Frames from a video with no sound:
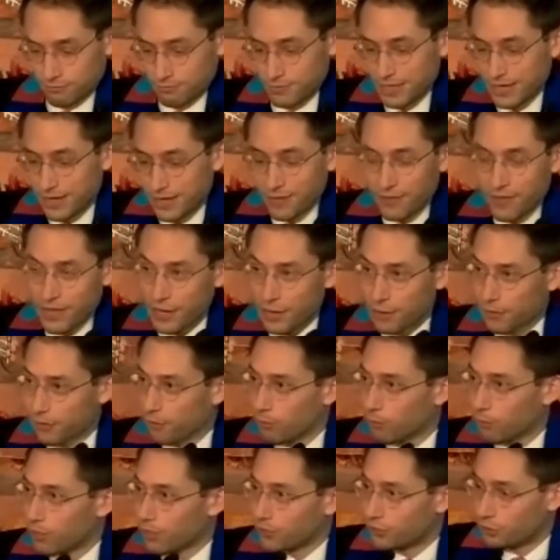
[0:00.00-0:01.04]
They were the
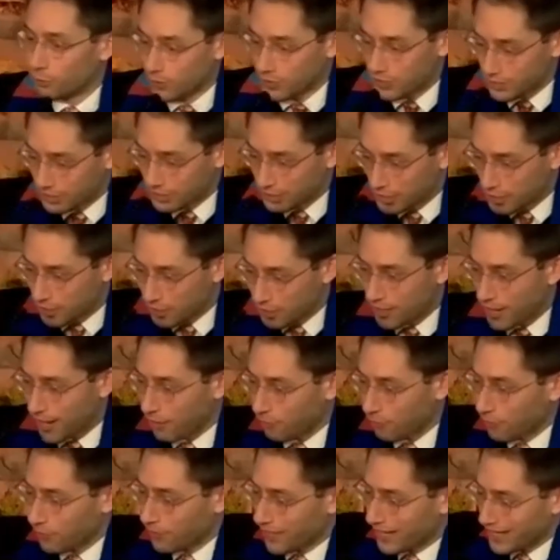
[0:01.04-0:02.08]
ones who were sneered at
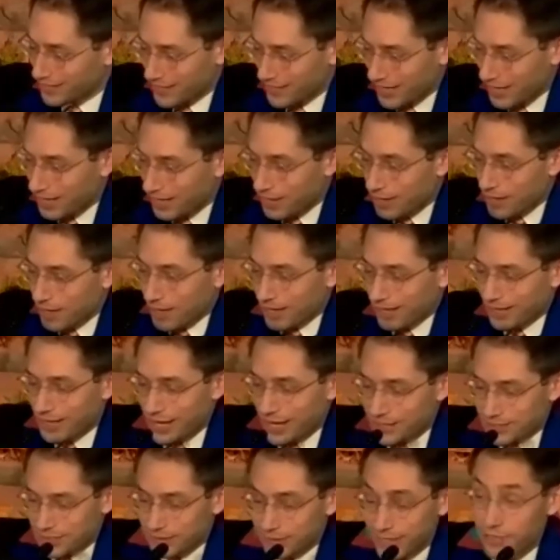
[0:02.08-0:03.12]
when they said gays
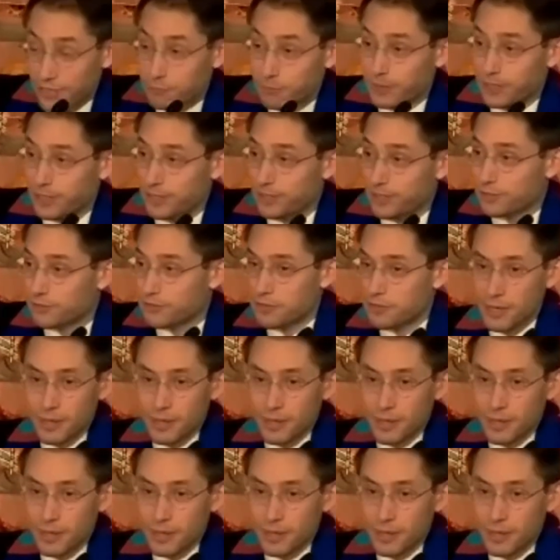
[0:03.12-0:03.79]
and lesbians,